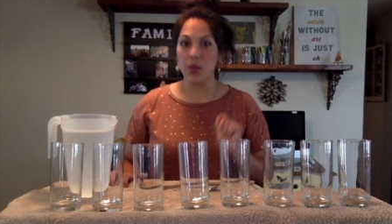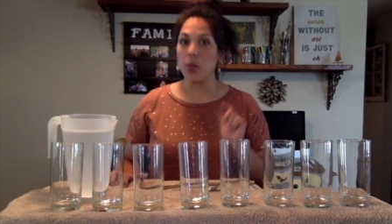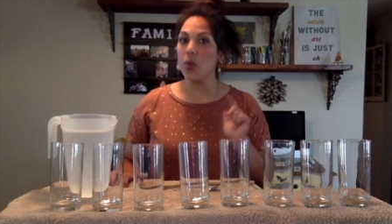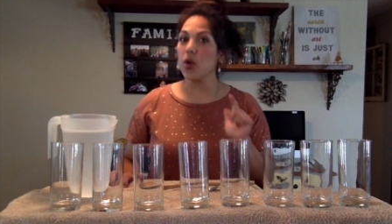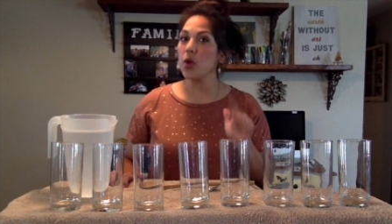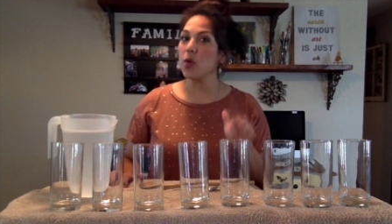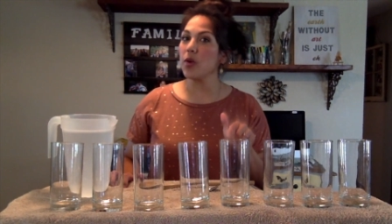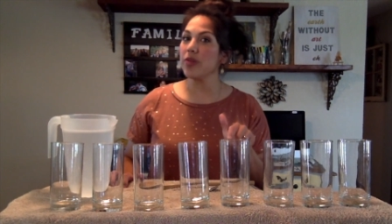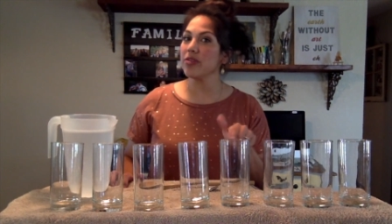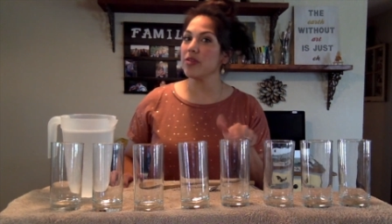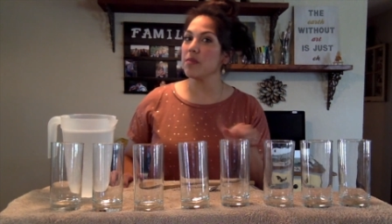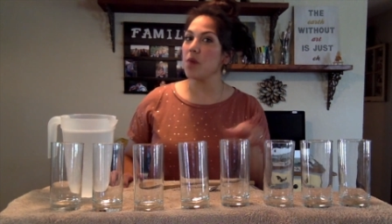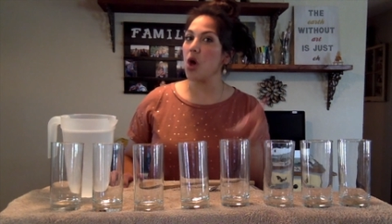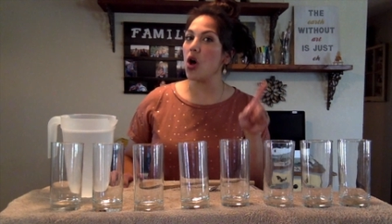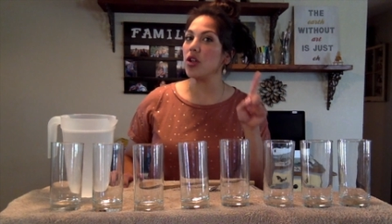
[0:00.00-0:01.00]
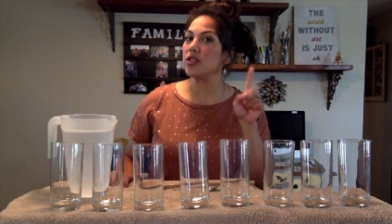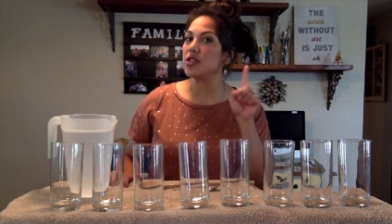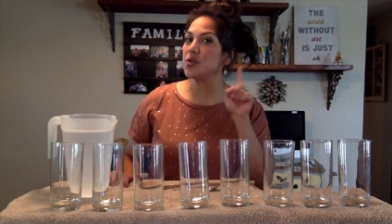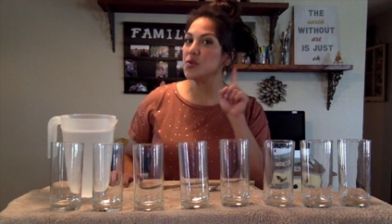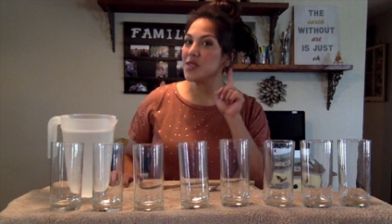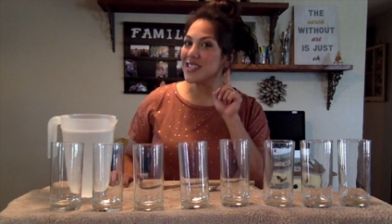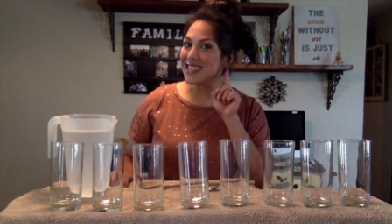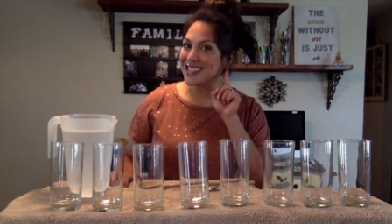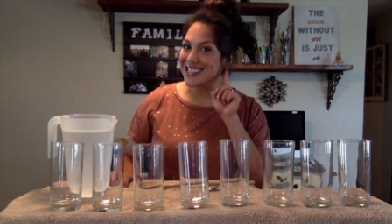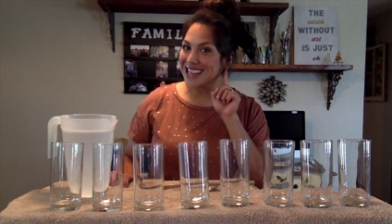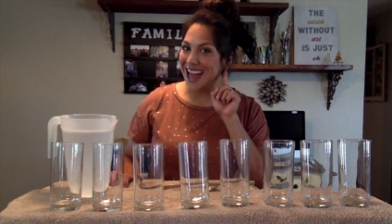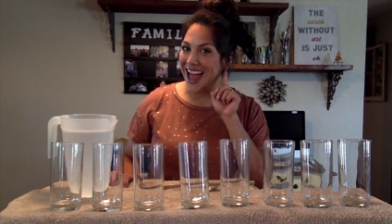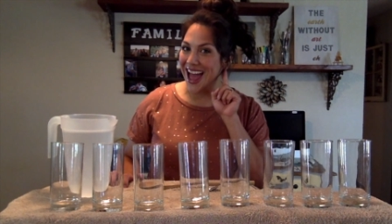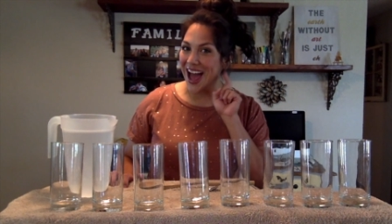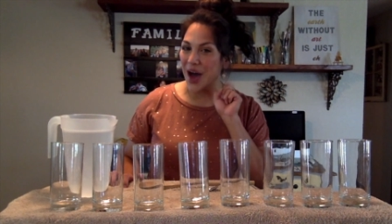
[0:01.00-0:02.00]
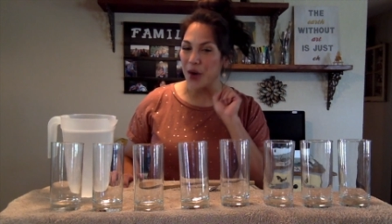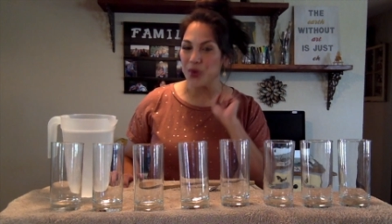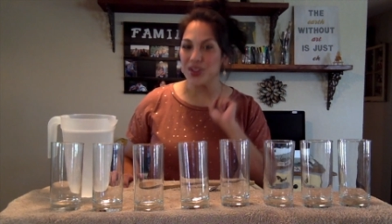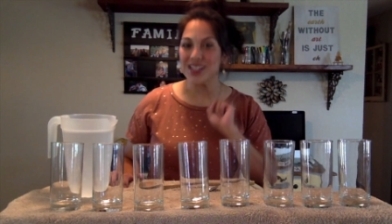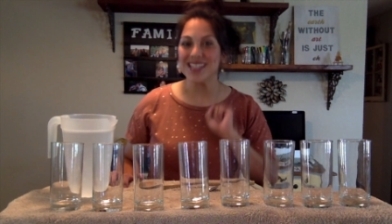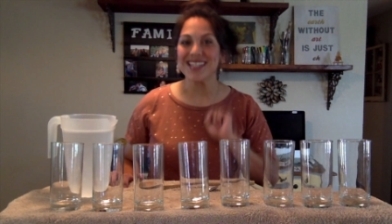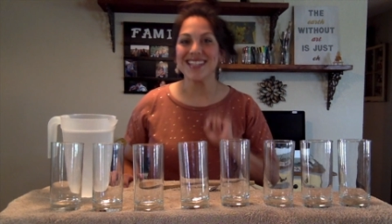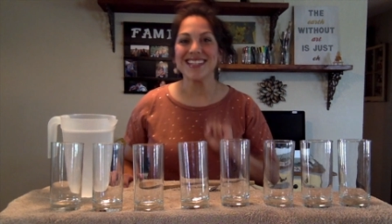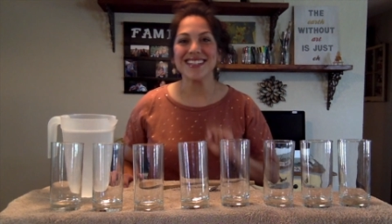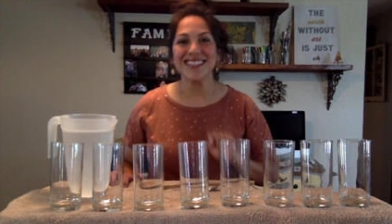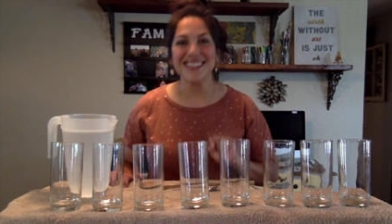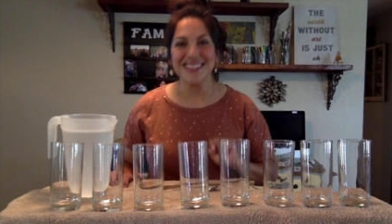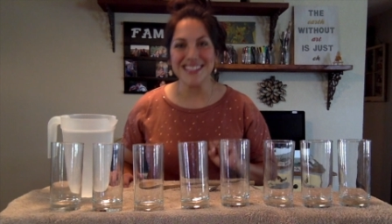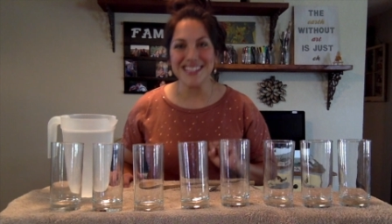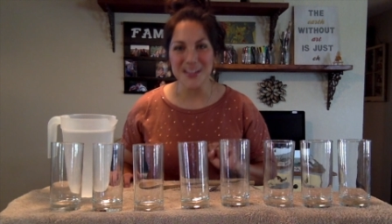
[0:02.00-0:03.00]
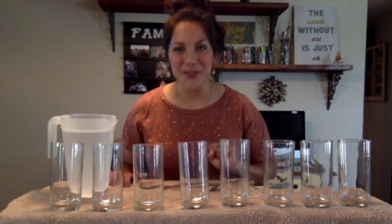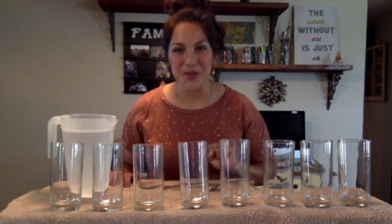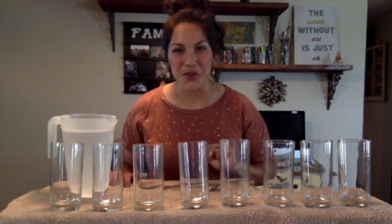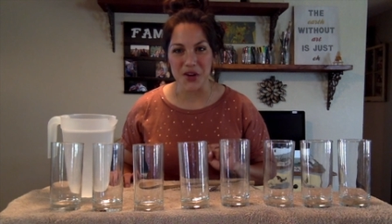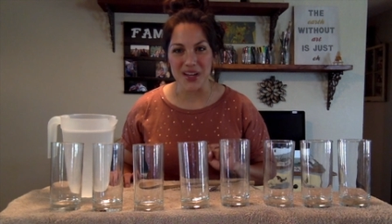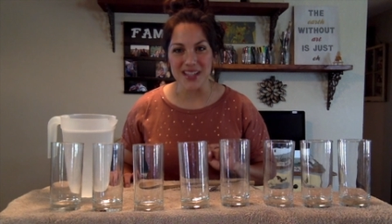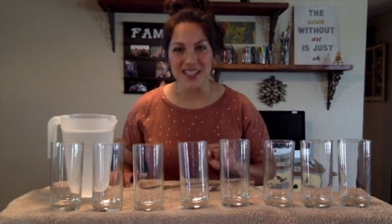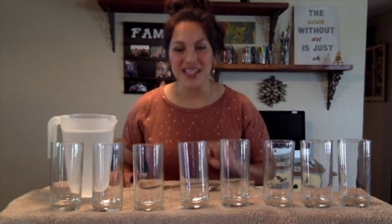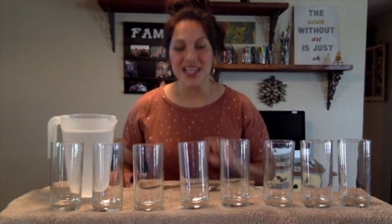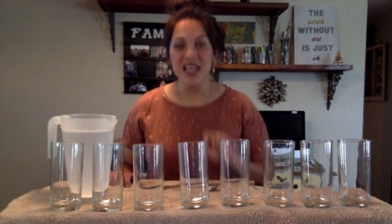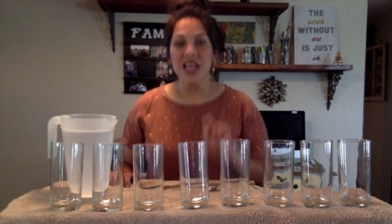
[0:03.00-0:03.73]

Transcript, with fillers: We want them all to sound different.